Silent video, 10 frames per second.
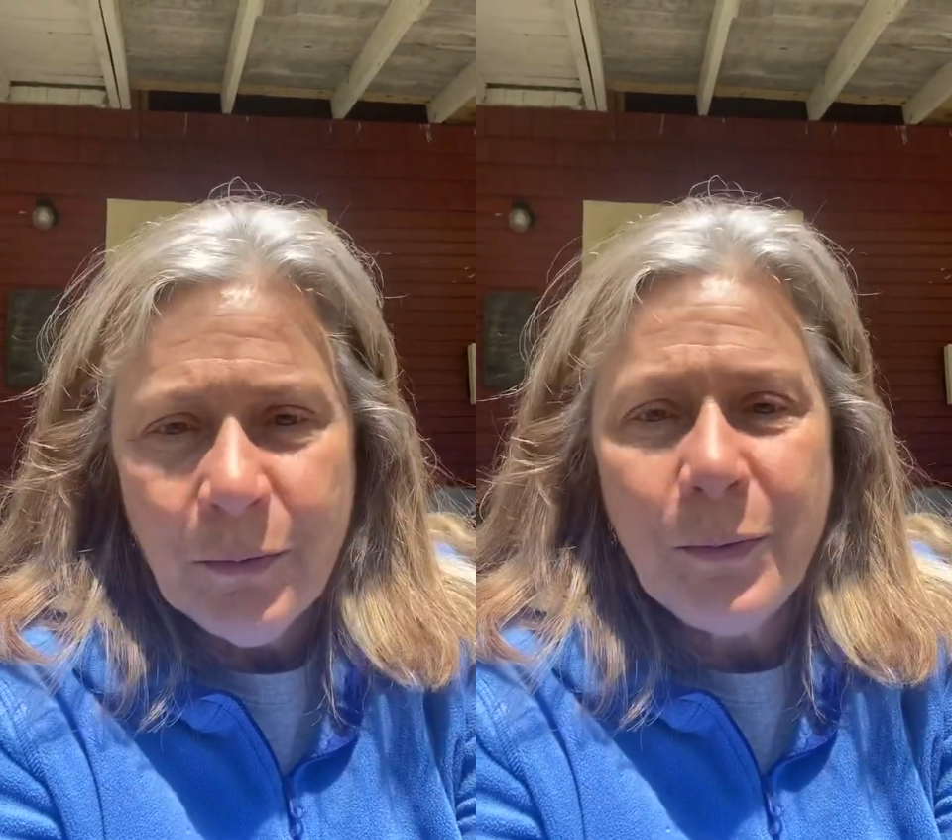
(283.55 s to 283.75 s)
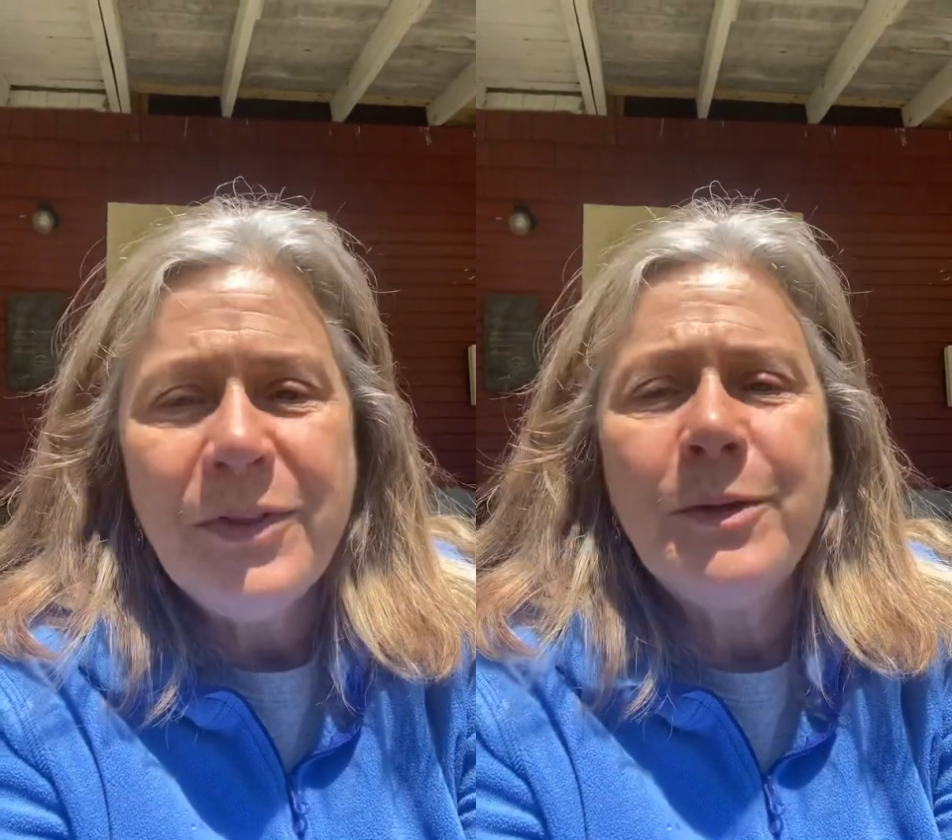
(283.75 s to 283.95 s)

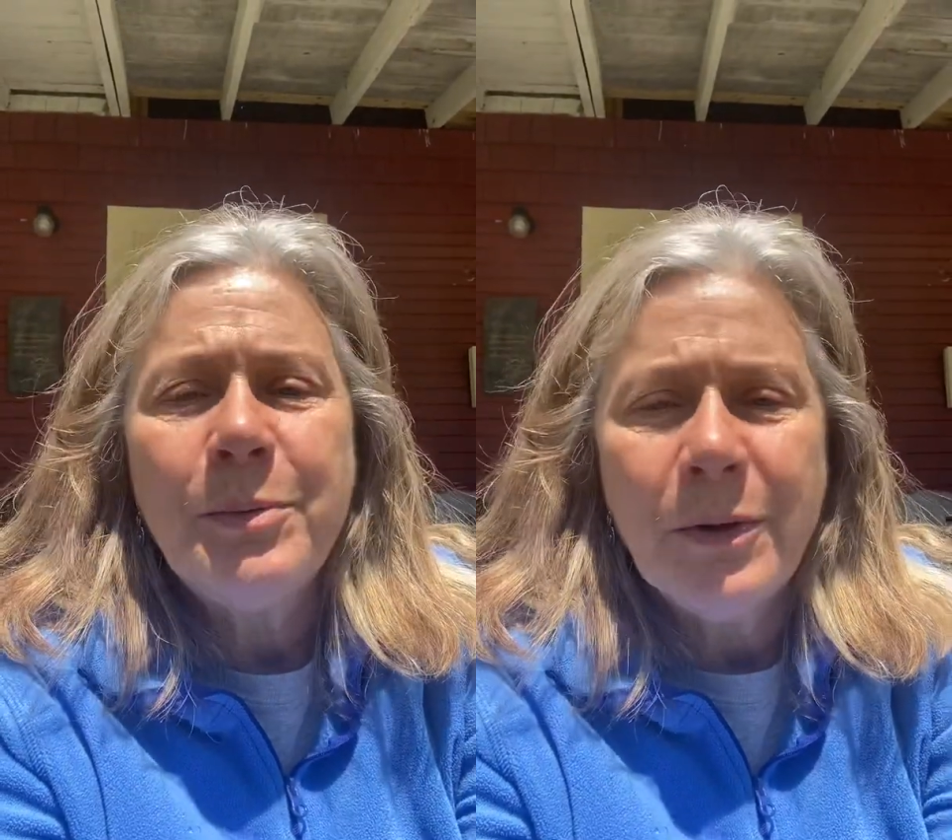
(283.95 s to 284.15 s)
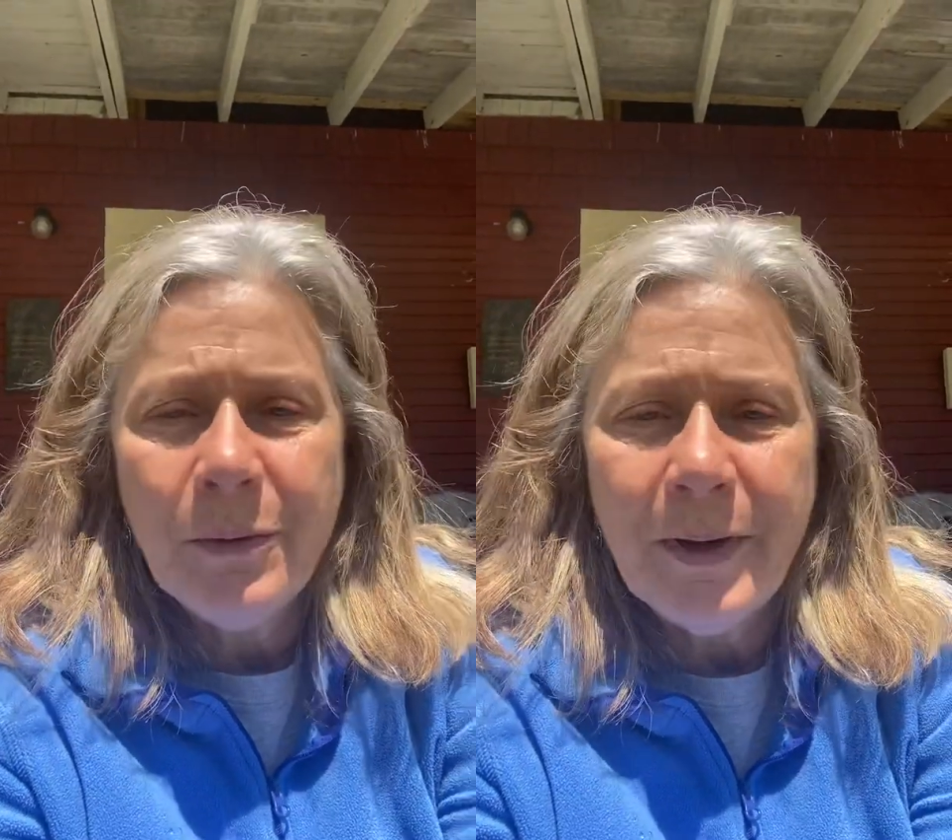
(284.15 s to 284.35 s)
with the
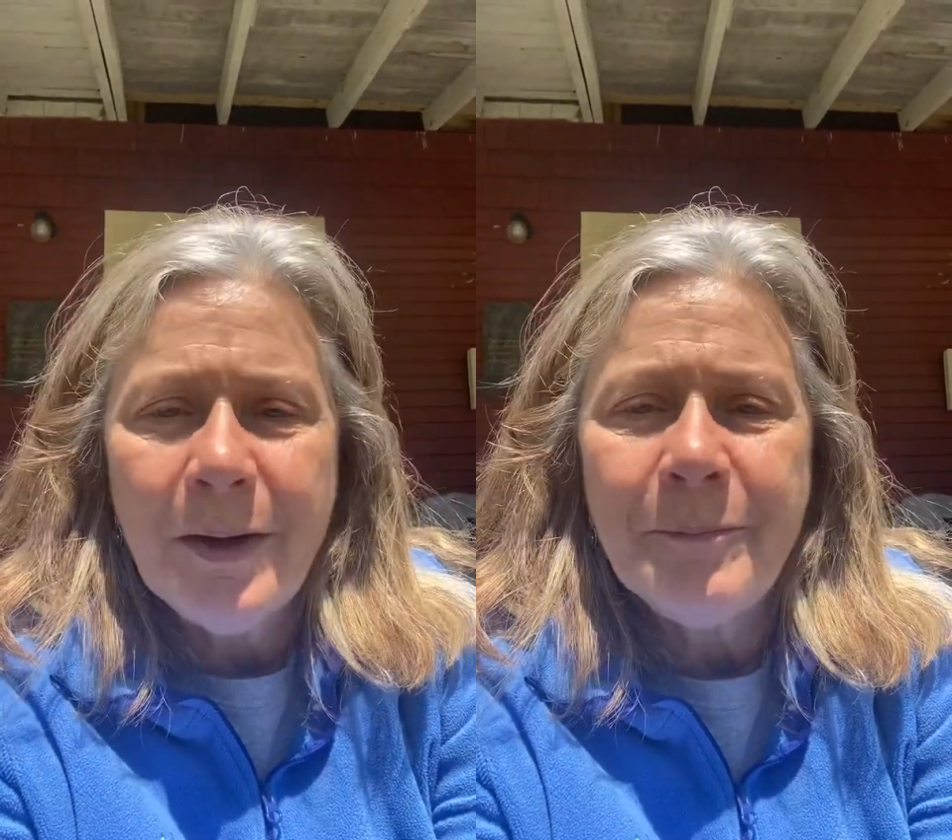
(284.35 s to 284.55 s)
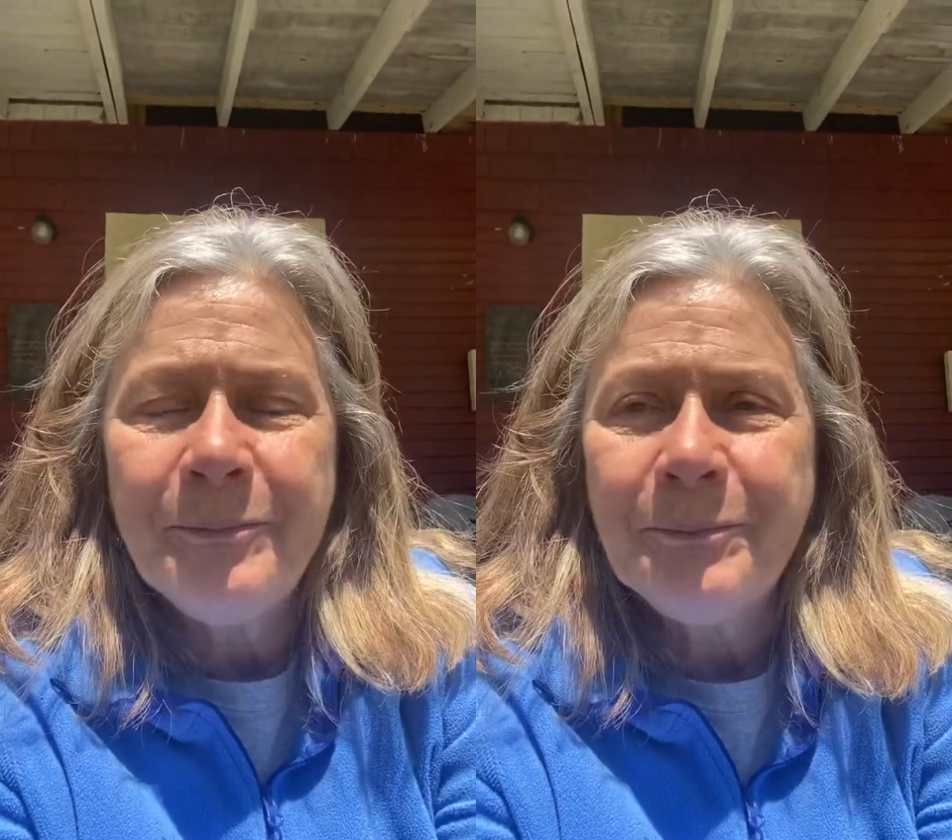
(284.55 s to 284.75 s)

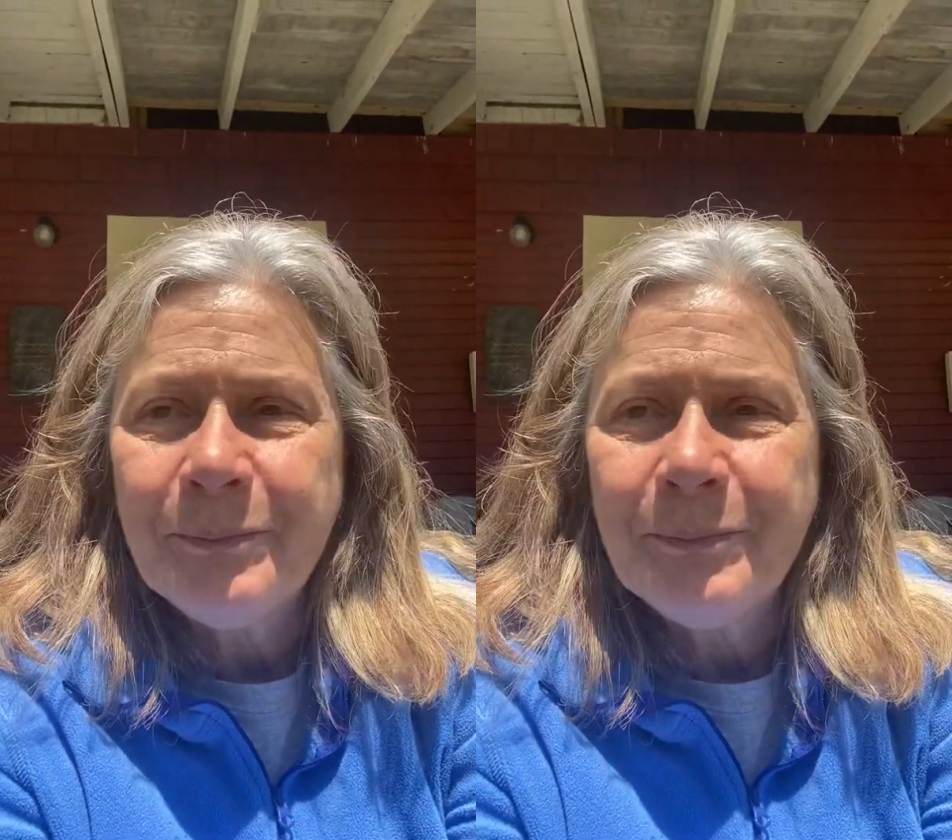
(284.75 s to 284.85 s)
program,